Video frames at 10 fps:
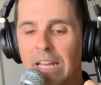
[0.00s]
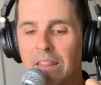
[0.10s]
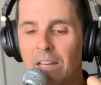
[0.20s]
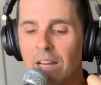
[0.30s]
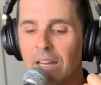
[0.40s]

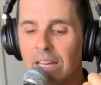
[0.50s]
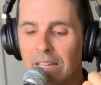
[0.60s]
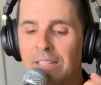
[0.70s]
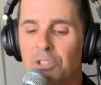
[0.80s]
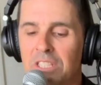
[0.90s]

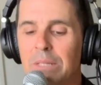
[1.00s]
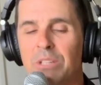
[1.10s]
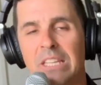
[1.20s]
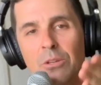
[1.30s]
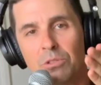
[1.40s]
it just
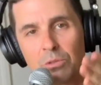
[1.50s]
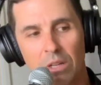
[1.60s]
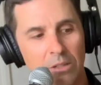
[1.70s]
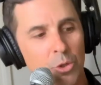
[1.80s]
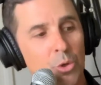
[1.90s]
seems like there's
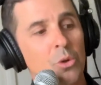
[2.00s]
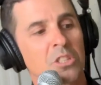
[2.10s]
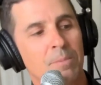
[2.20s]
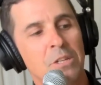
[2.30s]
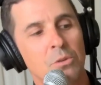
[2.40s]
a true,
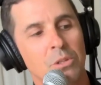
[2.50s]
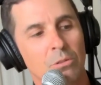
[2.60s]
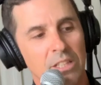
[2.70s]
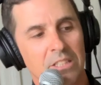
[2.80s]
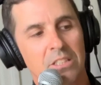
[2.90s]
especially when
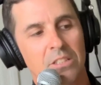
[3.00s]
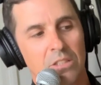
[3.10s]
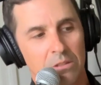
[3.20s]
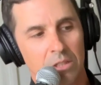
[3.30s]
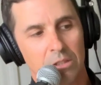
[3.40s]
you listen
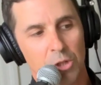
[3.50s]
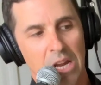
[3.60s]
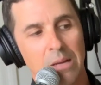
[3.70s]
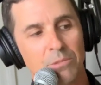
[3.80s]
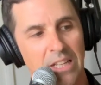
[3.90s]
to
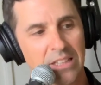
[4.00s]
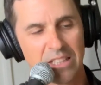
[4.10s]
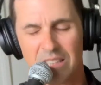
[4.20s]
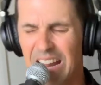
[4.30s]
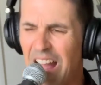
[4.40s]
jams like
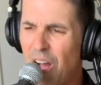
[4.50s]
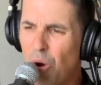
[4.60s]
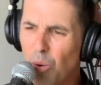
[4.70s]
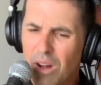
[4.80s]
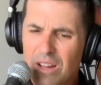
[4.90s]
this and
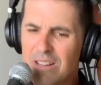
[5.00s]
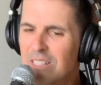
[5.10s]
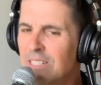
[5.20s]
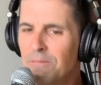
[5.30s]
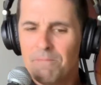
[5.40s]
how
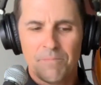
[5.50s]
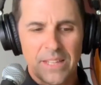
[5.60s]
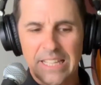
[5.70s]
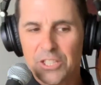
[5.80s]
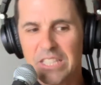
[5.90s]

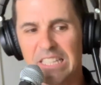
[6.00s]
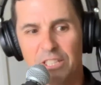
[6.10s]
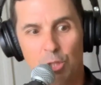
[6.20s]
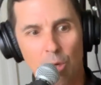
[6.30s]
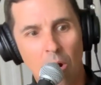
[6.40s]
it just
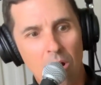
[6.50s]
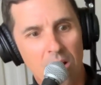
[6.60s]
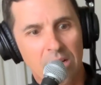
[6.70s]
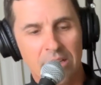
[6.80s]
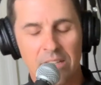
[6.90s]
gets
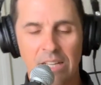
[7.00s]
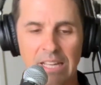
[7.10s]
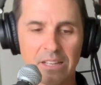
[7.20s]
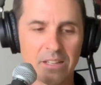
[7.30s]
dark and